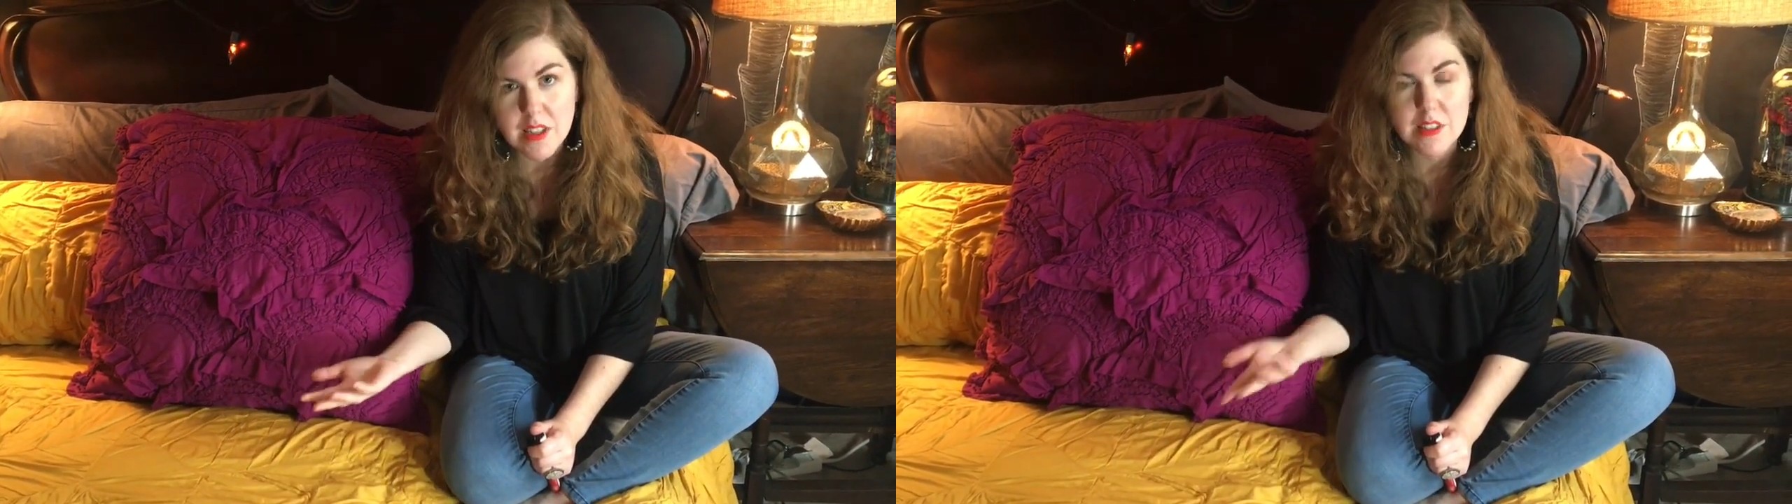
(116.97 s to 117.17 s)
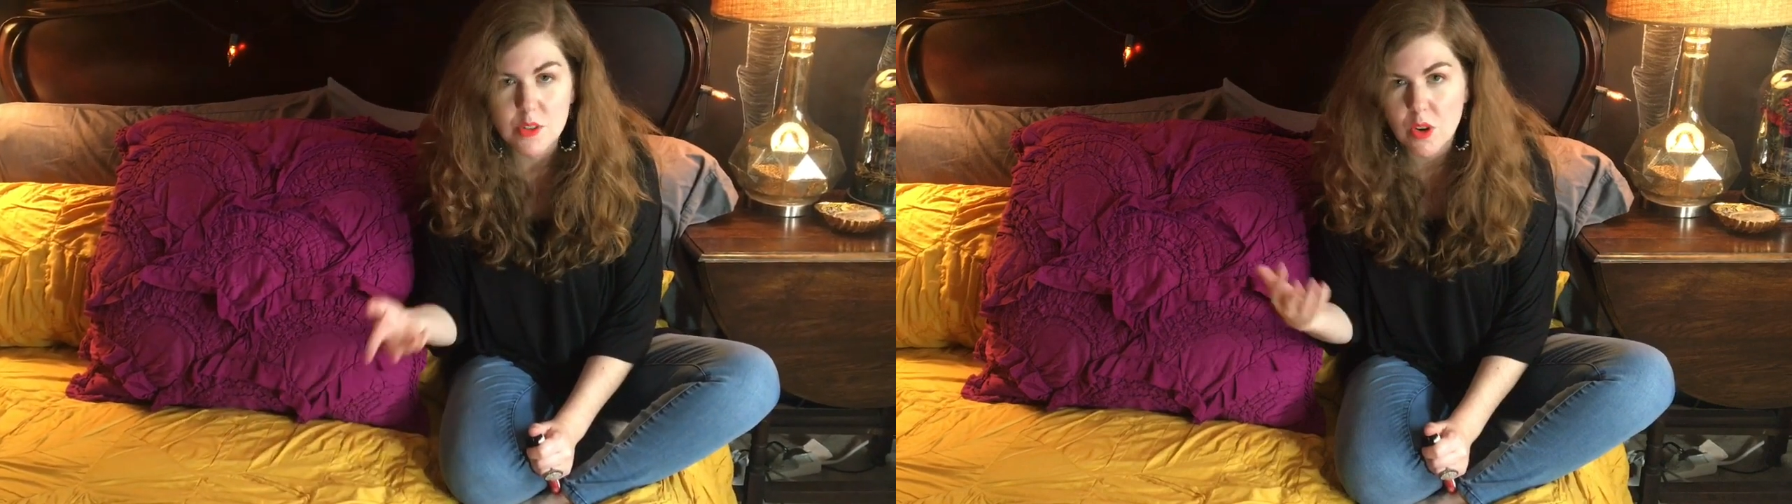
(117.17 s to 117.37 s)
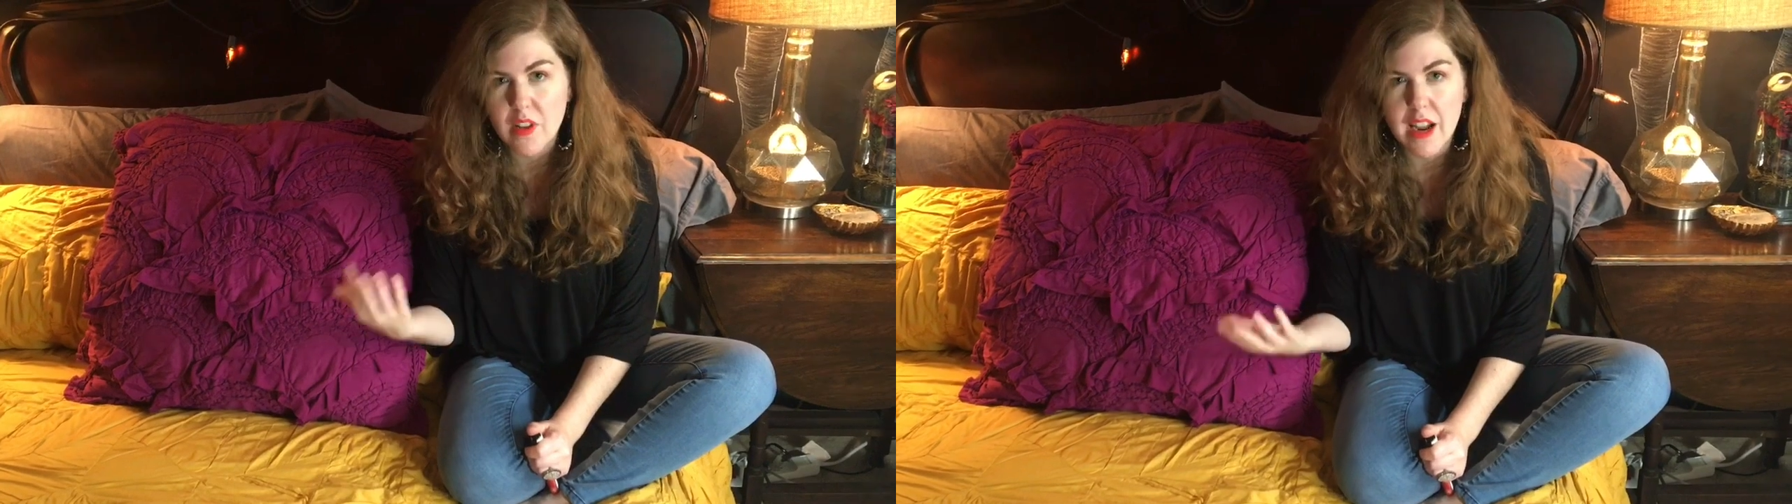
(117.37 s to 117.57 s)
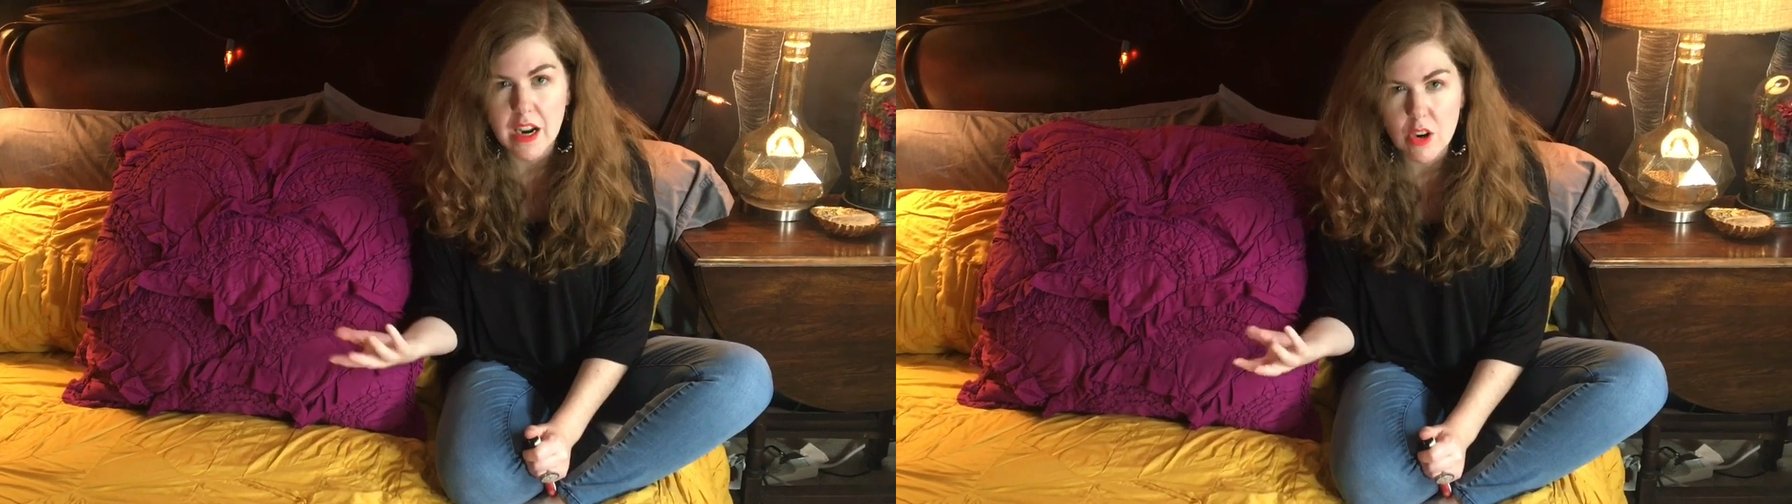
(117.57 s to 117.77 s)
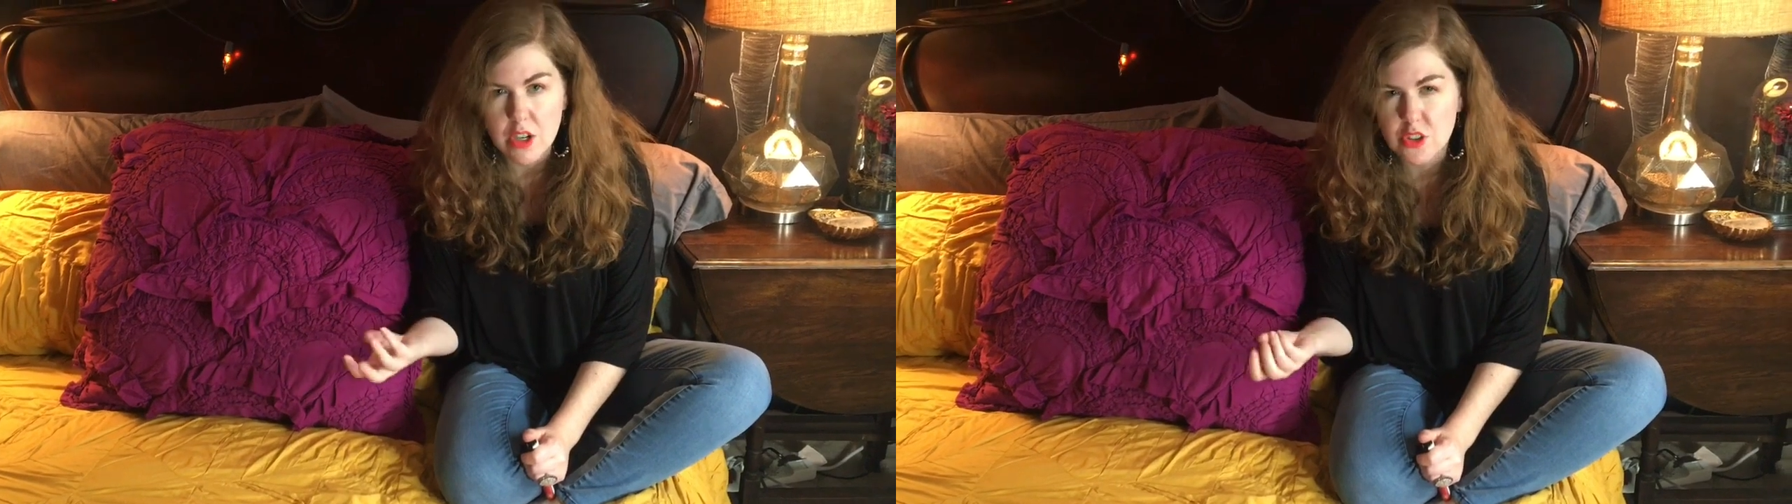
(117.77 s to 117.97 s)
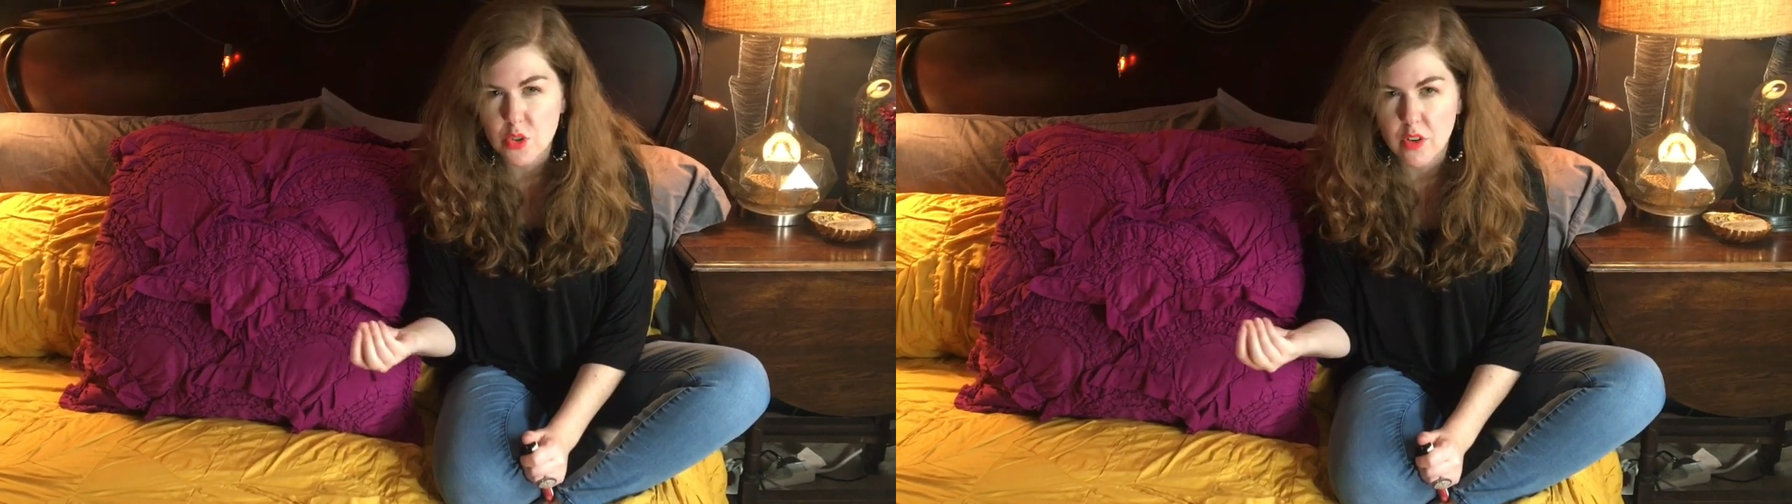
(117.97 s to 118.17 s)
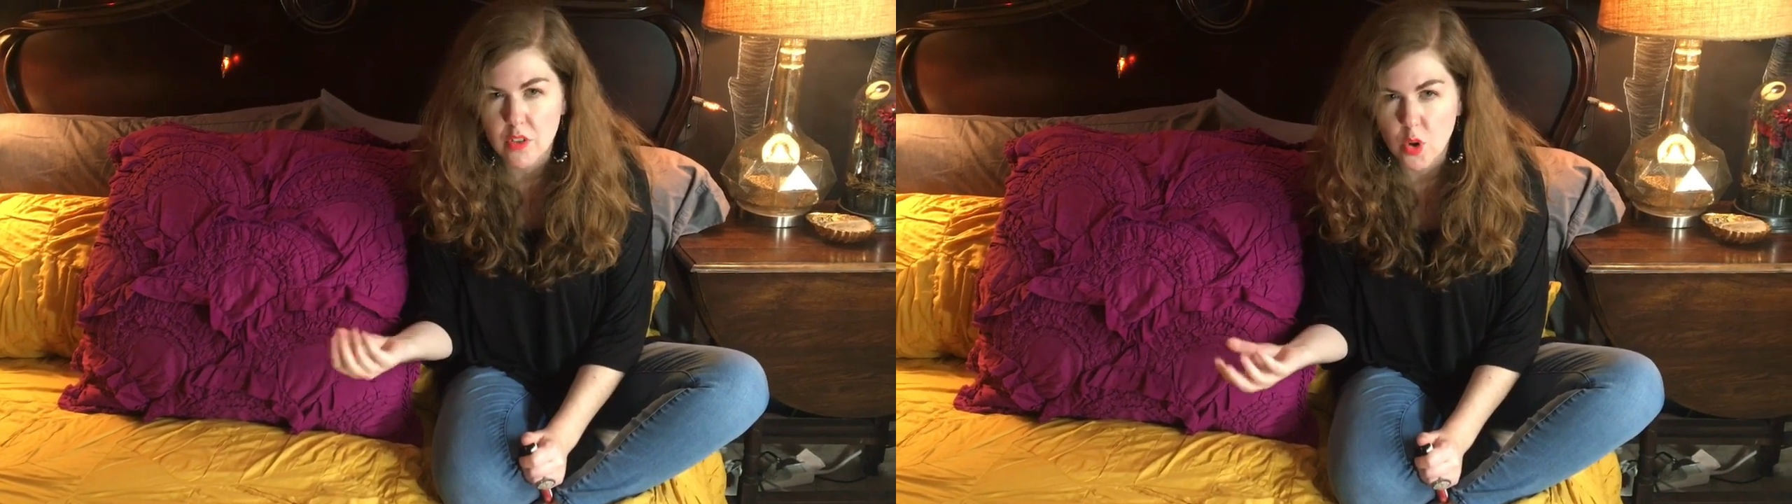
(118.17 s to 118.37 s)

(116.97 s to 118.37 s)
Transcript: because it's sort of a heritage sort of